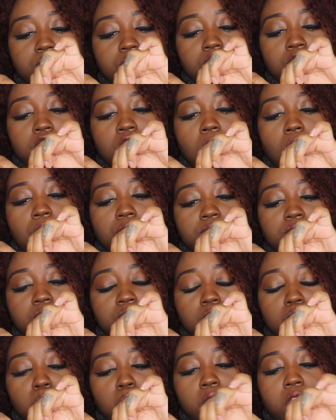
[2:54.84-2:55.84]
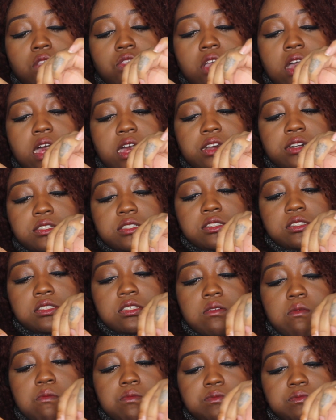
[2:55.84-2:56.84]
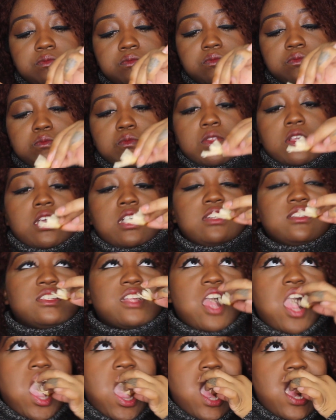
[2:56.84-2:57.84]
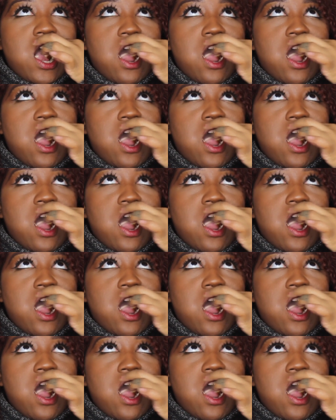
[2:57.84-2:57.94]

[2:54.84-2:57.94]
So the hot honey has like